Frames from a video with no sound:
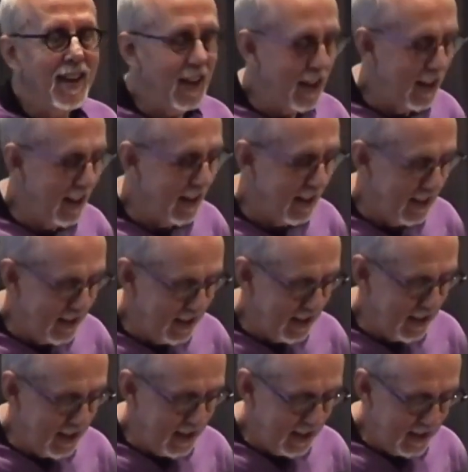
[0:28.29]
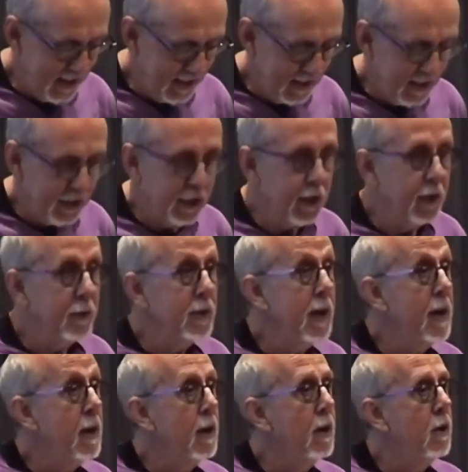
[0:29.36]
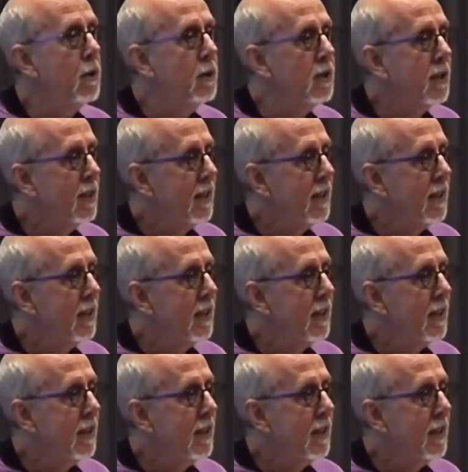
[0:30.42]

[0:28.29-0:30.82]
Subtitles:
And, you know, now